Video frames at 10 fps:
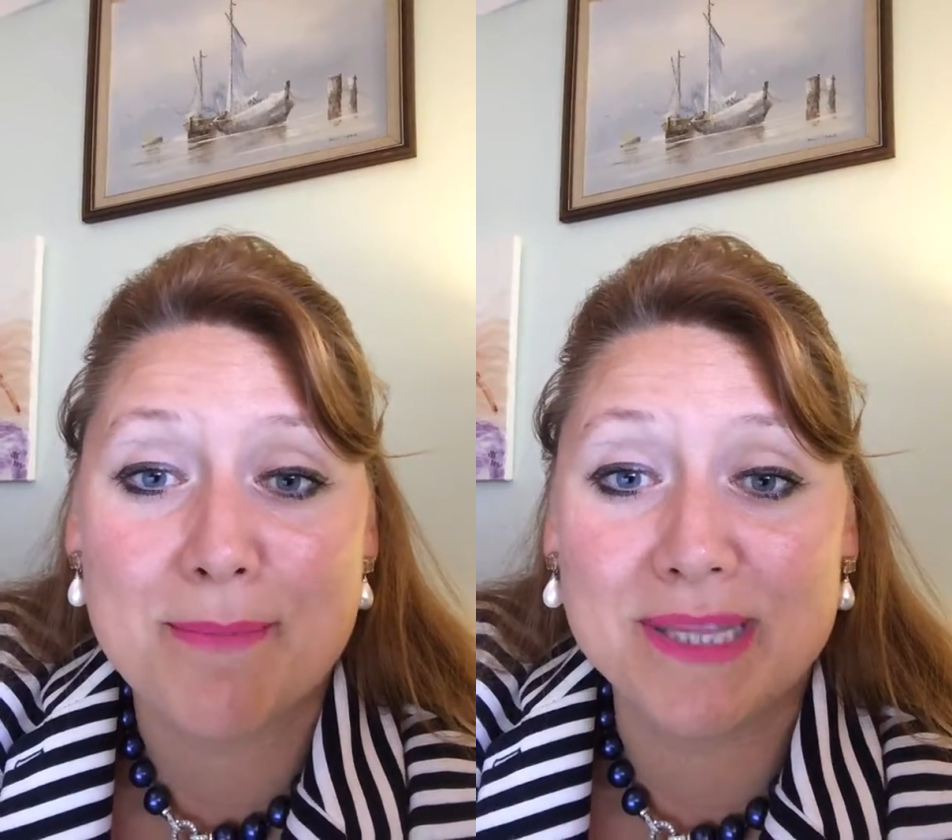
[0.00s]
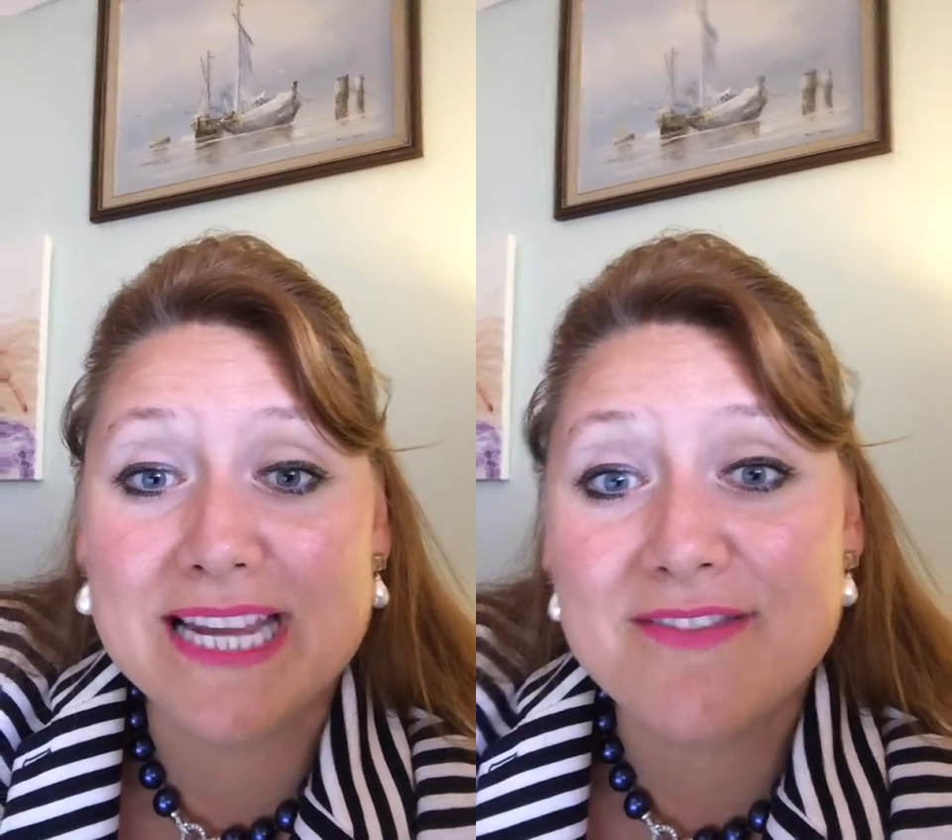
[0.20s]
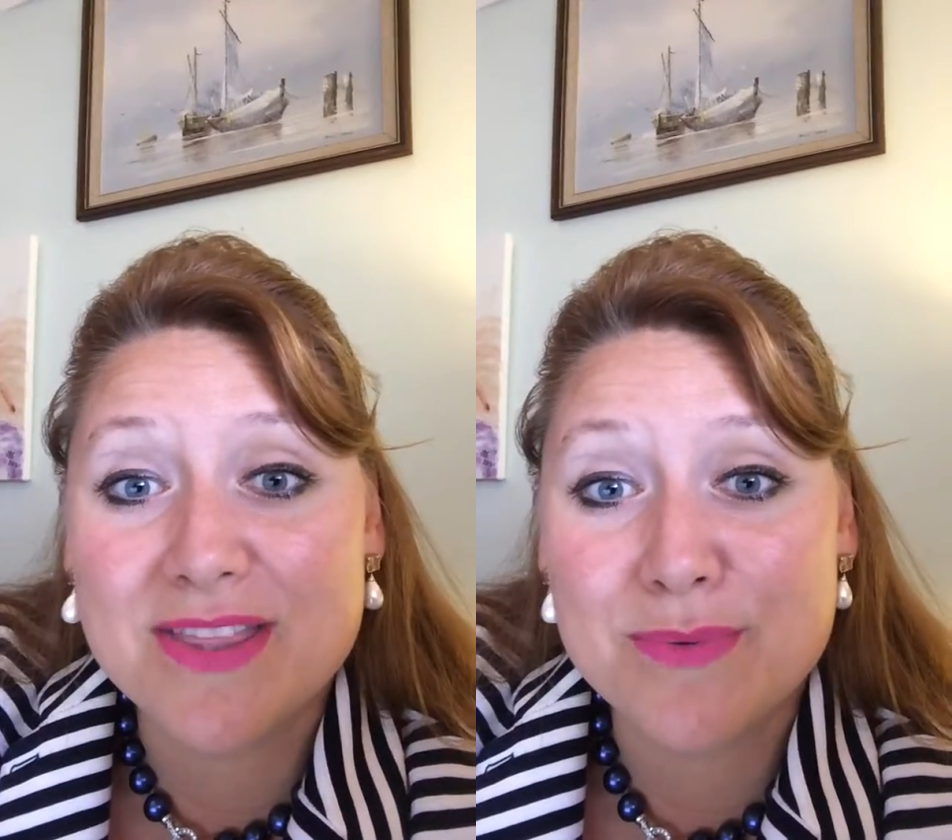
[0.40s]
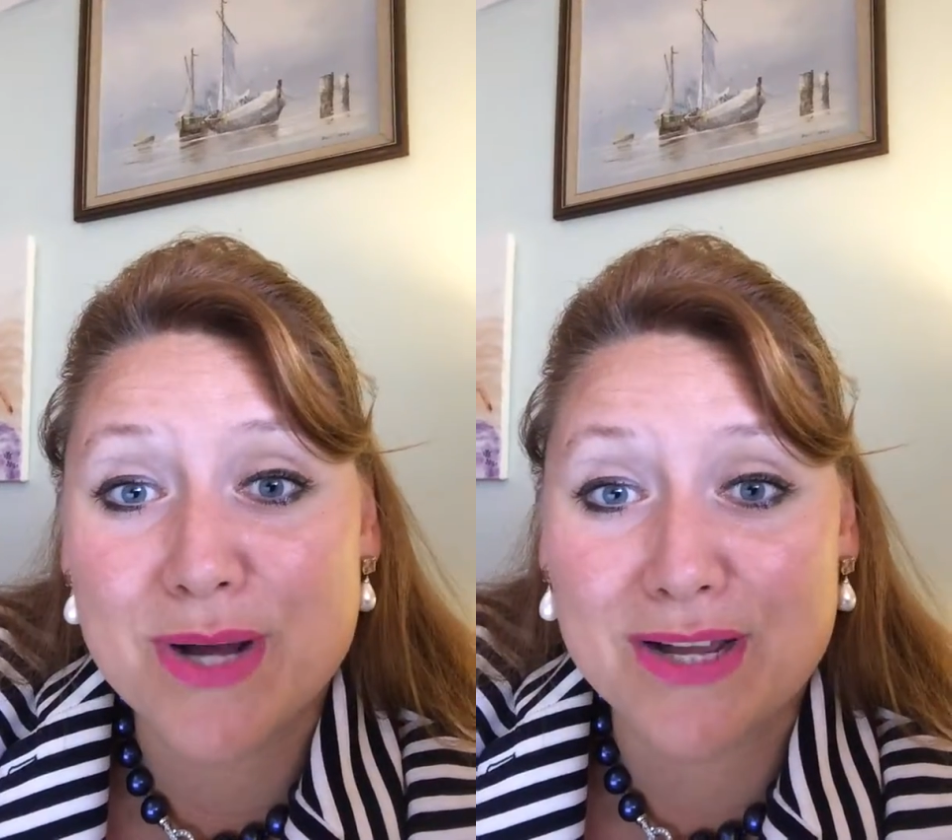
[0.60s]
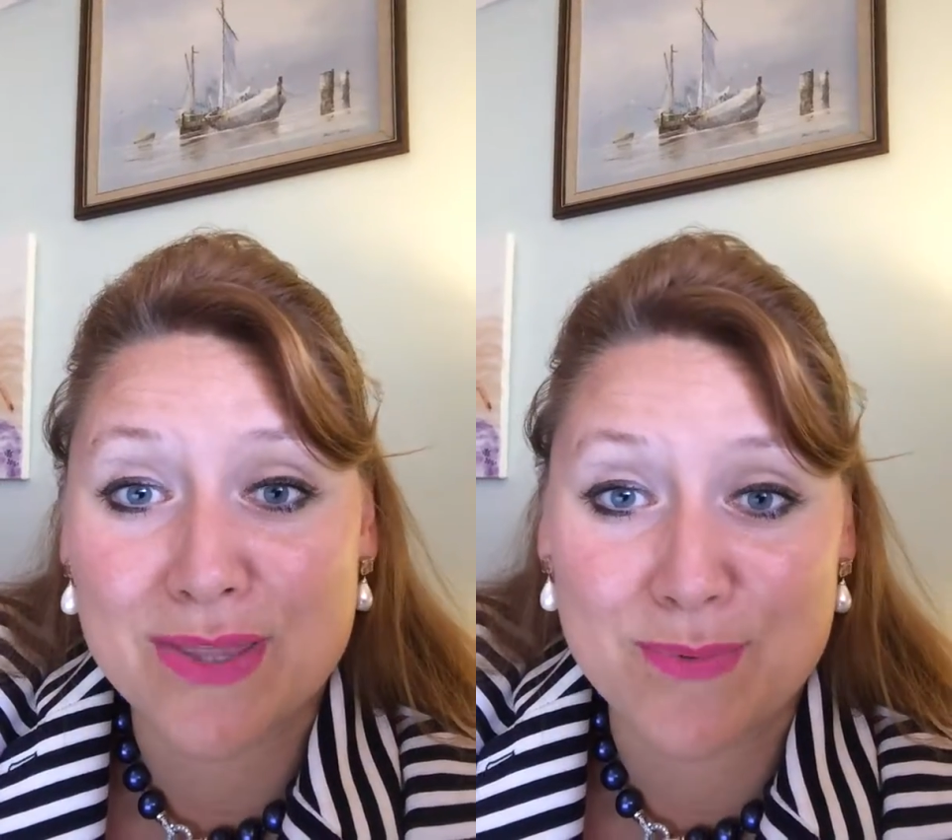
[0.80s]
believe in the
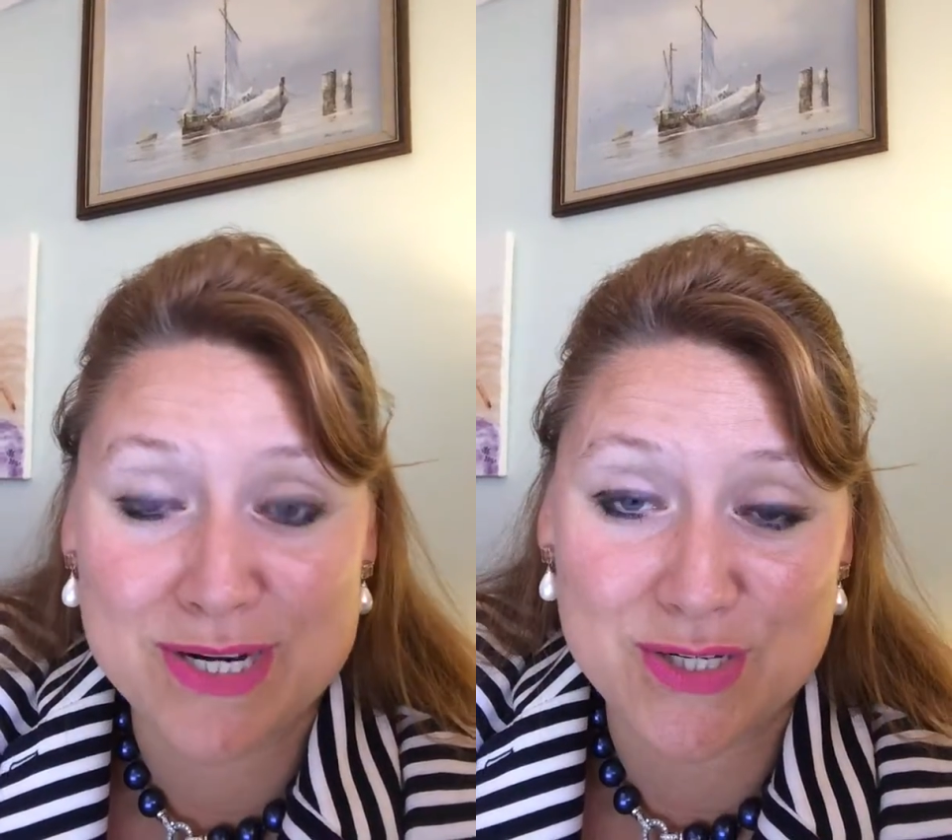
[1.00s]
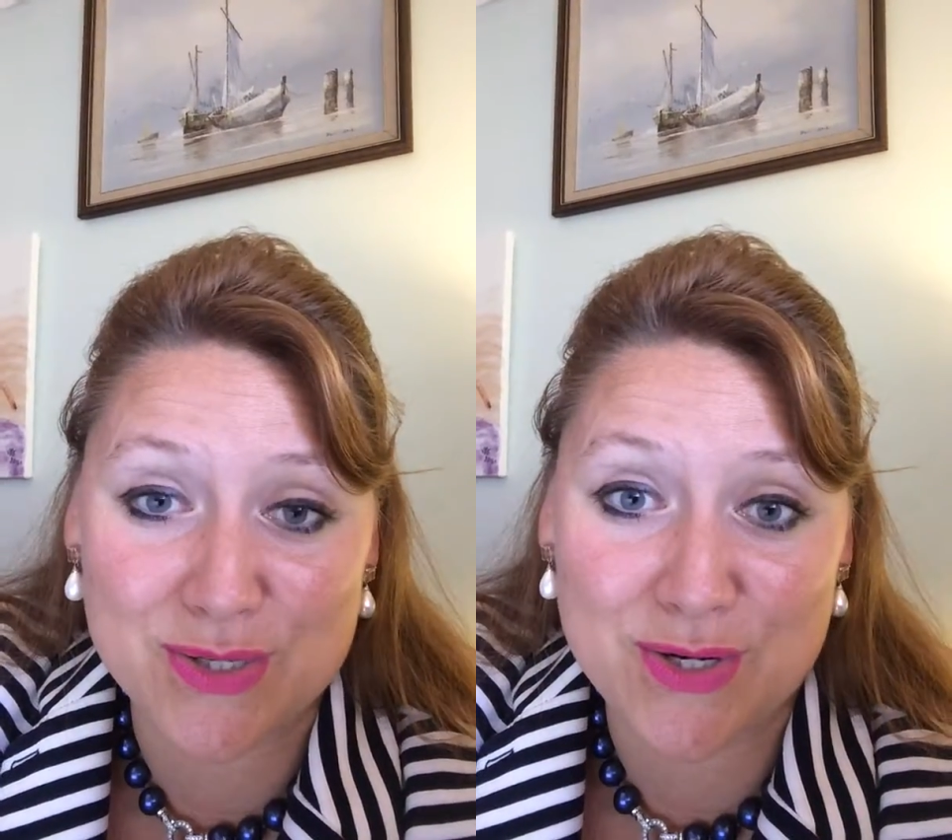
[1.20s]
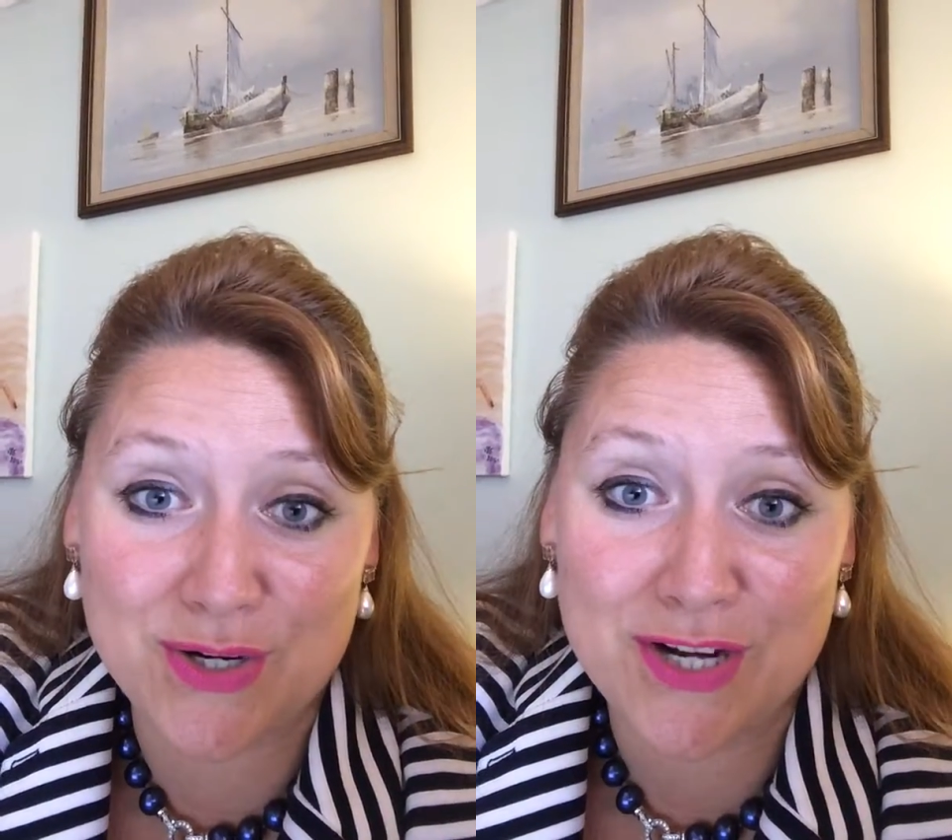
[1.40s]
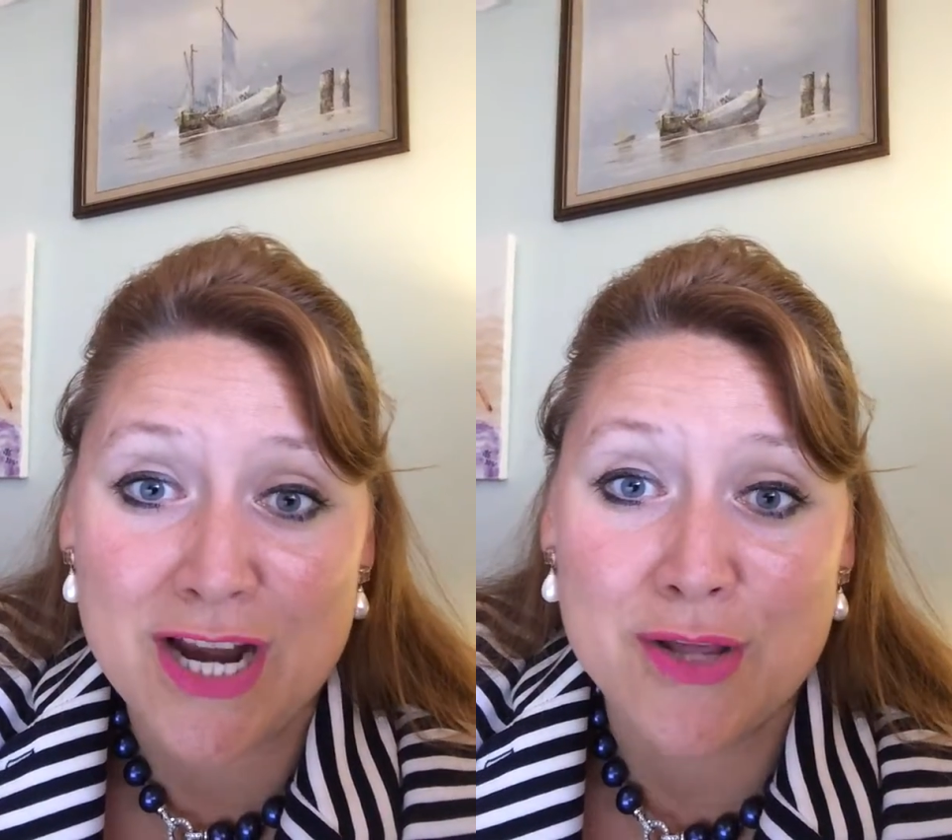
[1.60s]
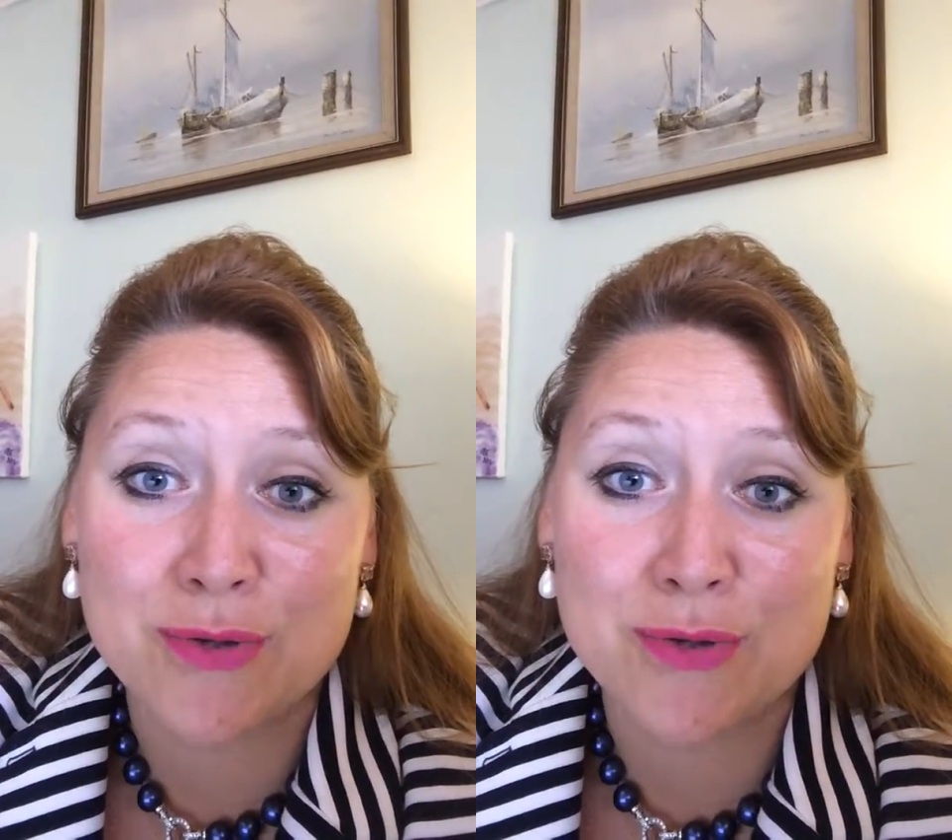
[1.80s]
work that we do